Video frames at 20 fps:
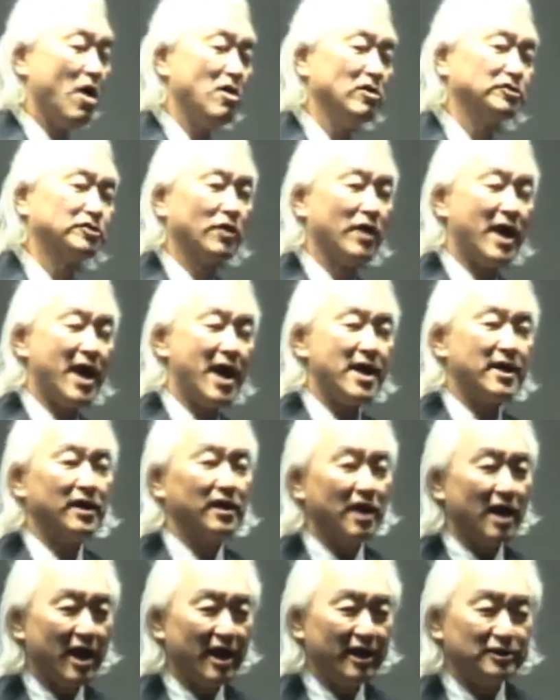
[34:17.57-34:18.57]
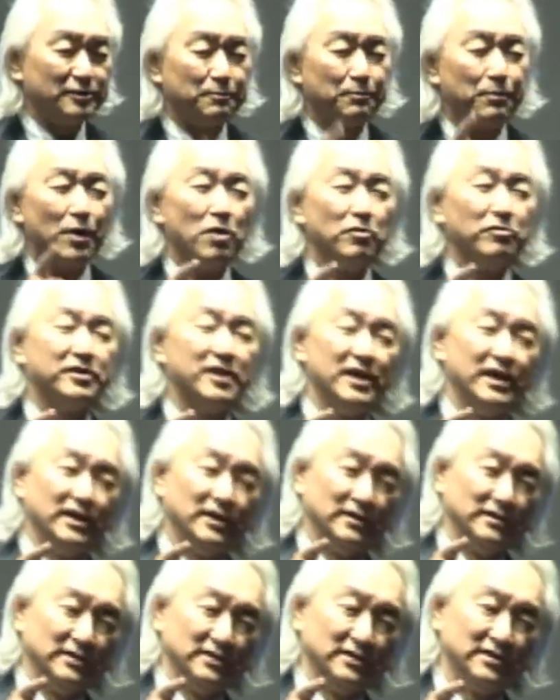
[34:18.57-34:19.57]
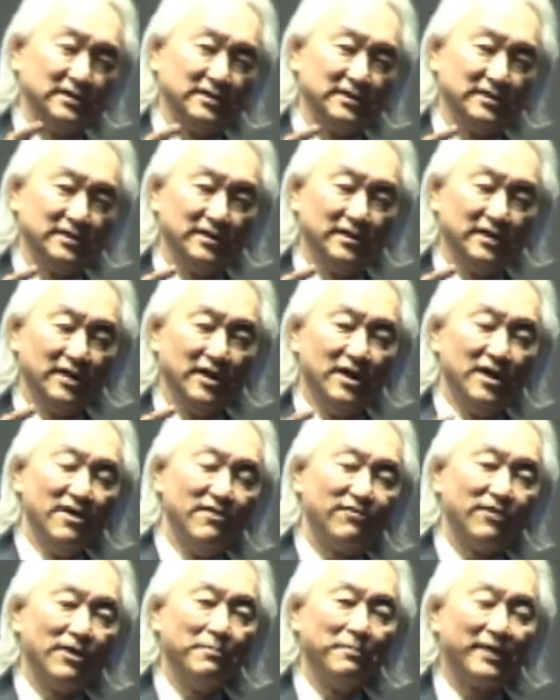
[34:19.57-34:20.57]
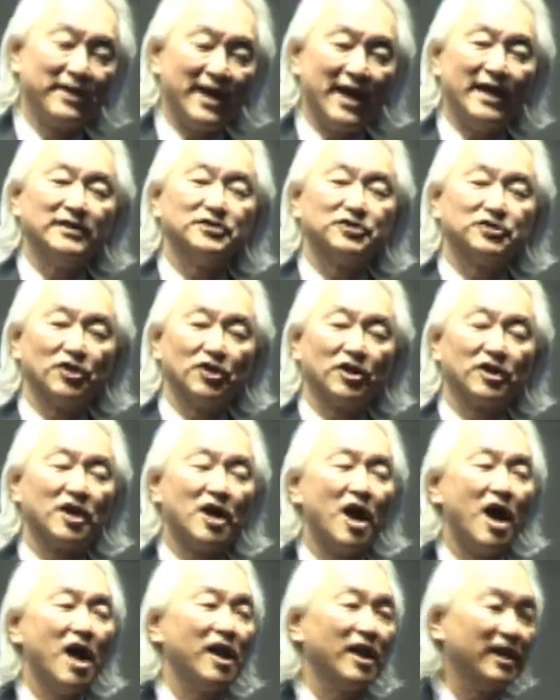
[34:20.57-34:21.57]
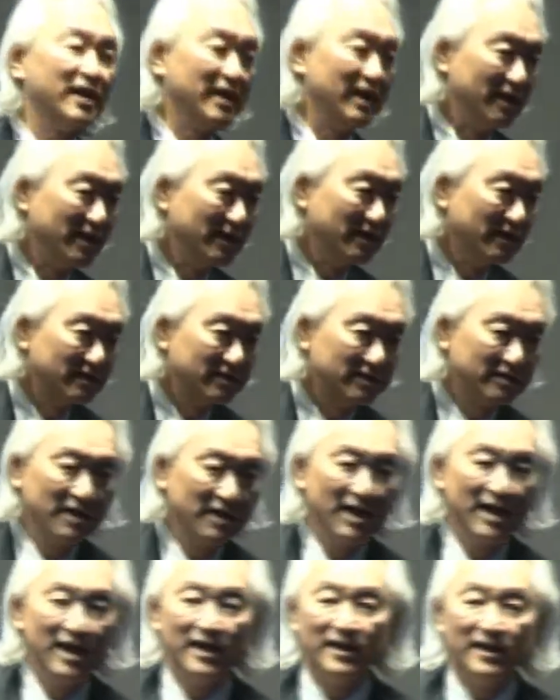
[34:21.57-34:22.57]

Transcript: also analyze proteins from cancer colonies